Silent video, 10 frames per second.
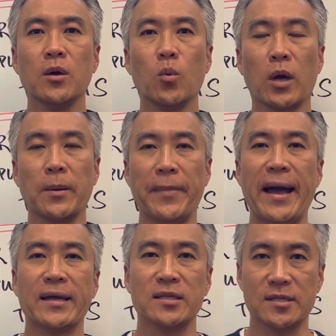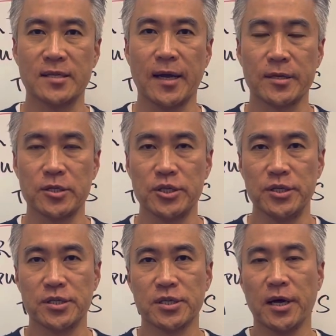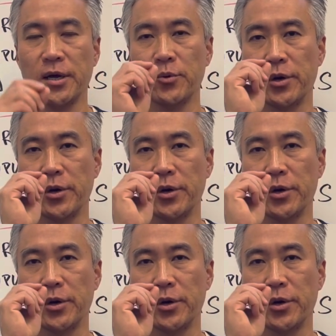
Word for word: Welcome back. This is Dr. Jin Sung,